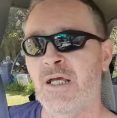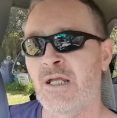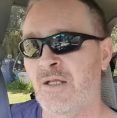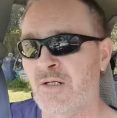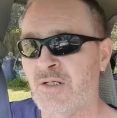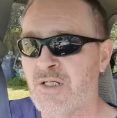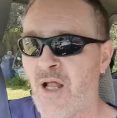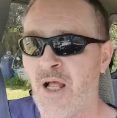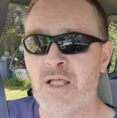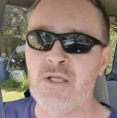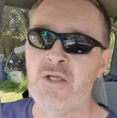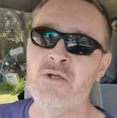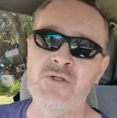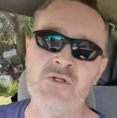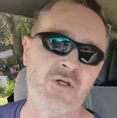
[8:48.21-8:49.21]
Looks like
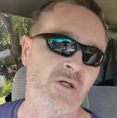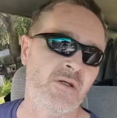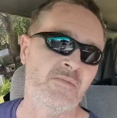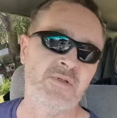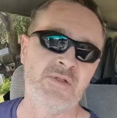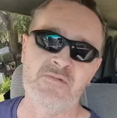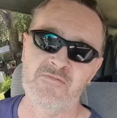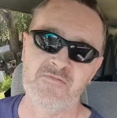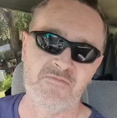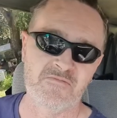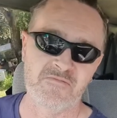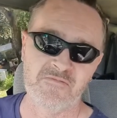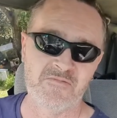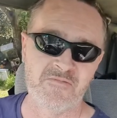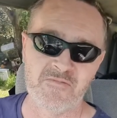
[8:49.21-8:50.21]
YouTube's
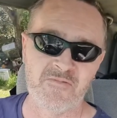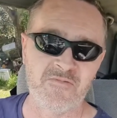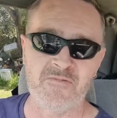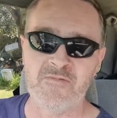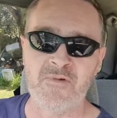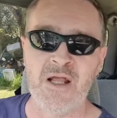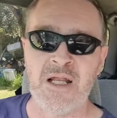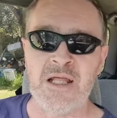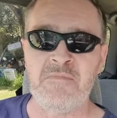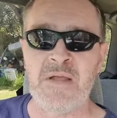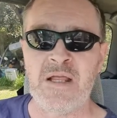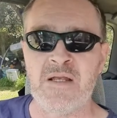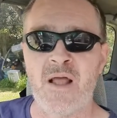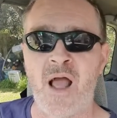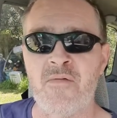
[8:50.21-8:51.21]
really
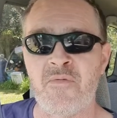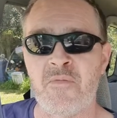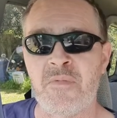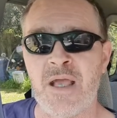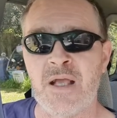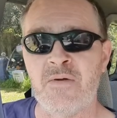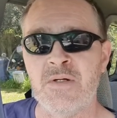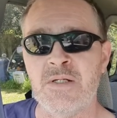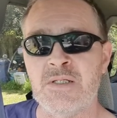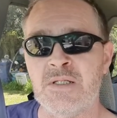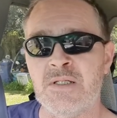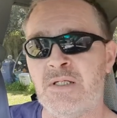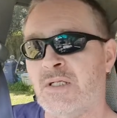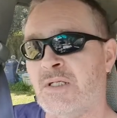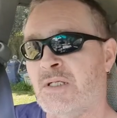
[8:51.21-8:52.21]
bent over backwards
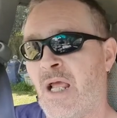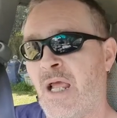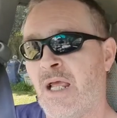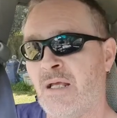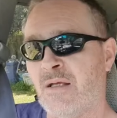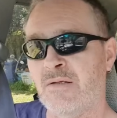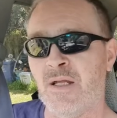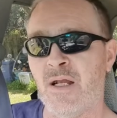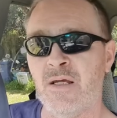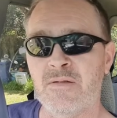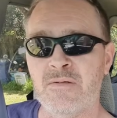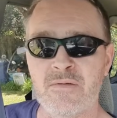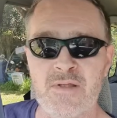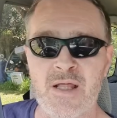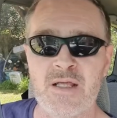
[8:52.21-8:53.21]
and just saying, you know,
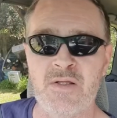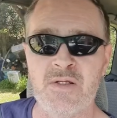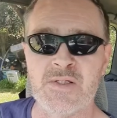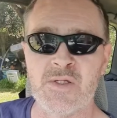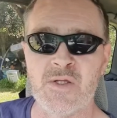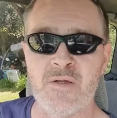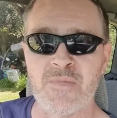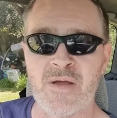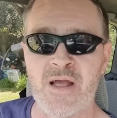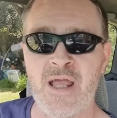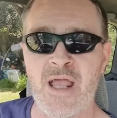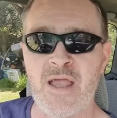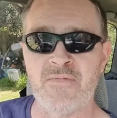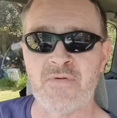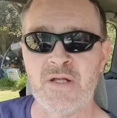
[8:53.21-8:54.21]
thank you sir, may I
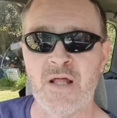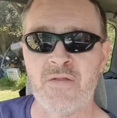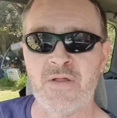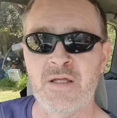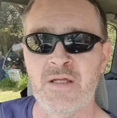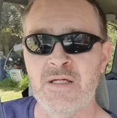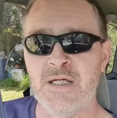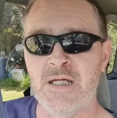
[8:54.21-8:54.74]
have another.